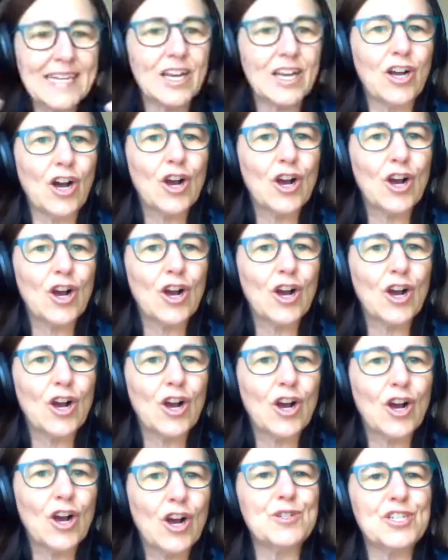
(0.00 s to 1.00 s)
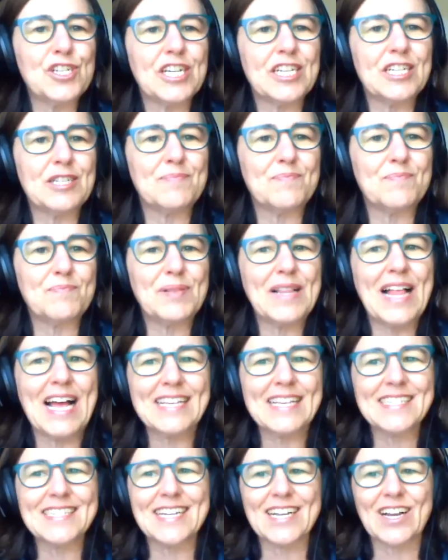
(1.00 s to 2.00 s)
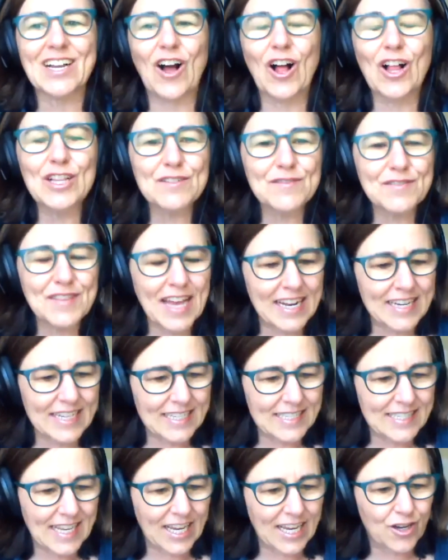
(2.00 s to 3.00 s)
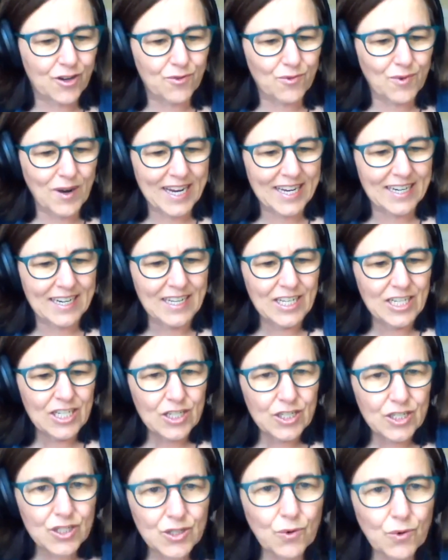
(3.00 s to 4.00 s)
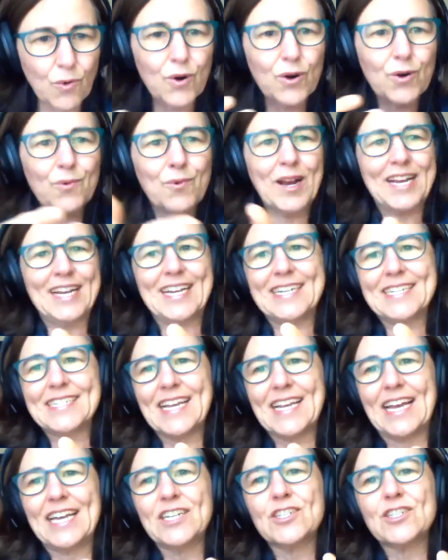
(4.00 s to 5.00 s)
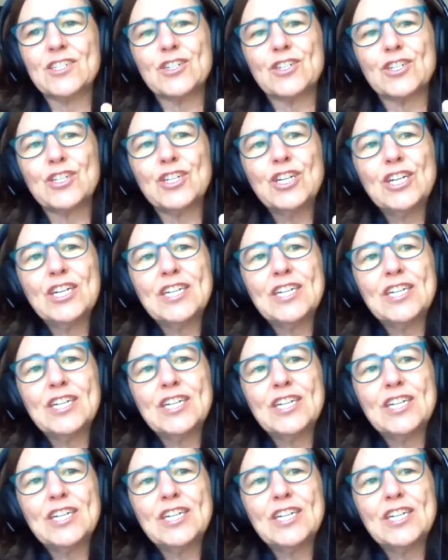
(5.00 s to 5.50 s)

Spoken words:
and garbage and pollution and plastic, all of that is a great doorway and to enter